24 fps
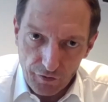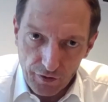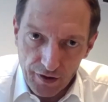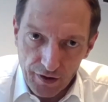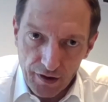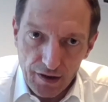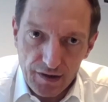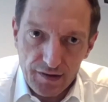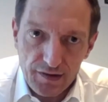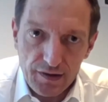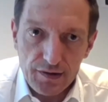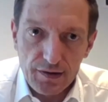And
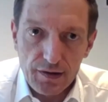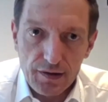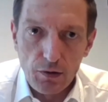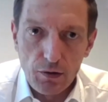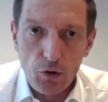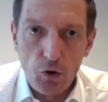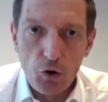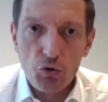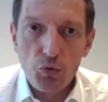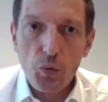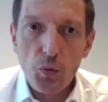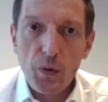this is a
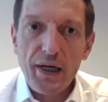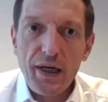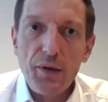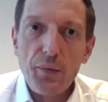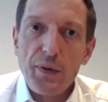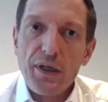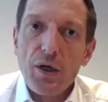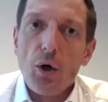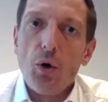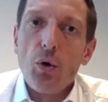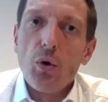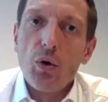long way
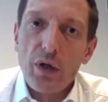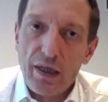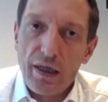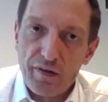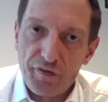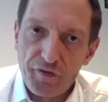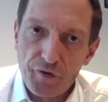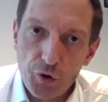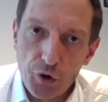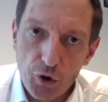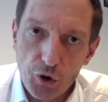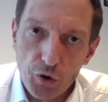we all
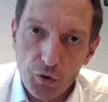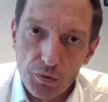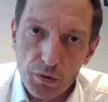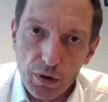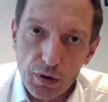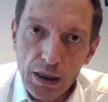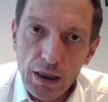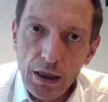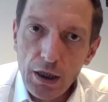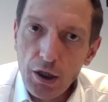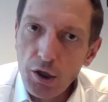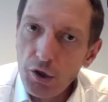have to go,
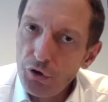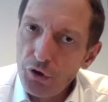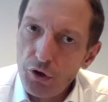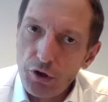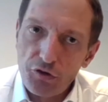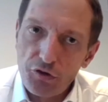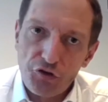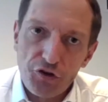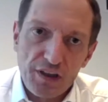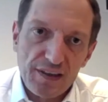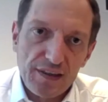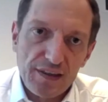not
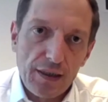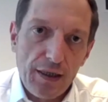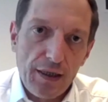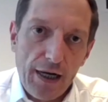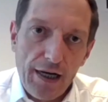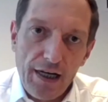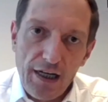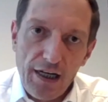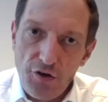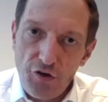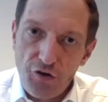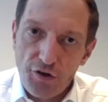just in
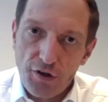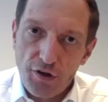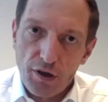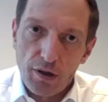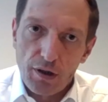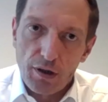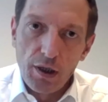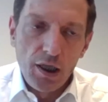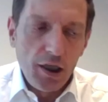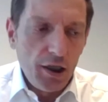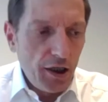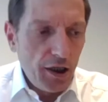Asia,
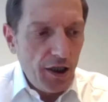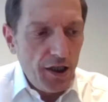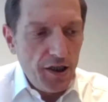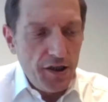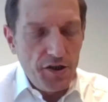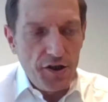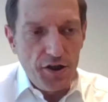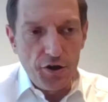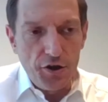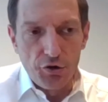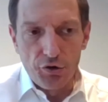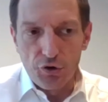in
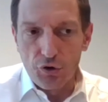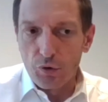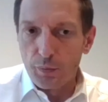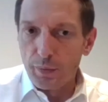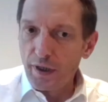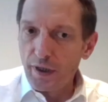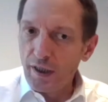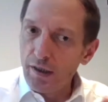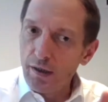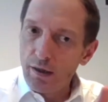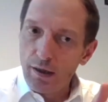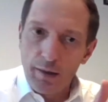Europe,
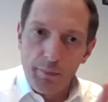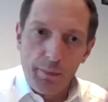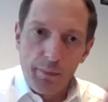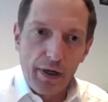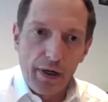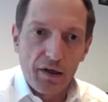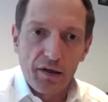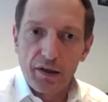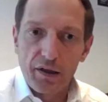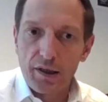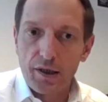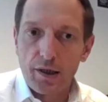in
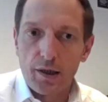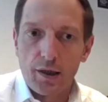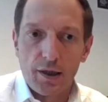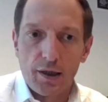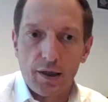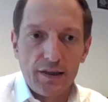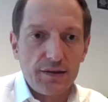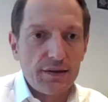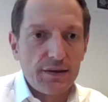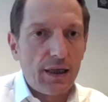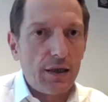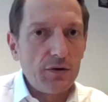America,
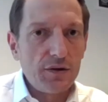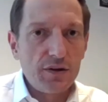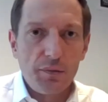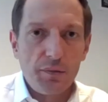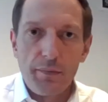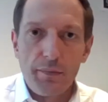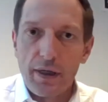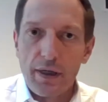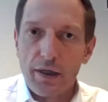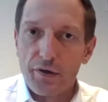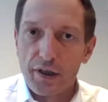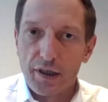in South
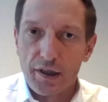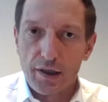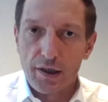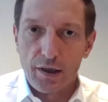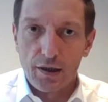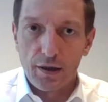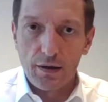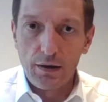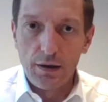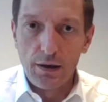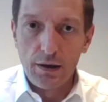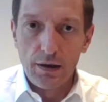America.
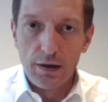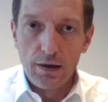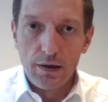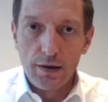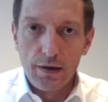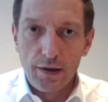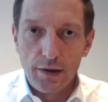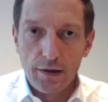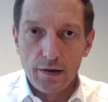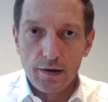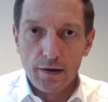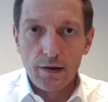
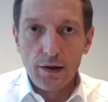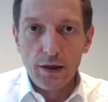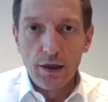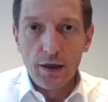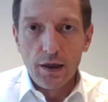Yeah.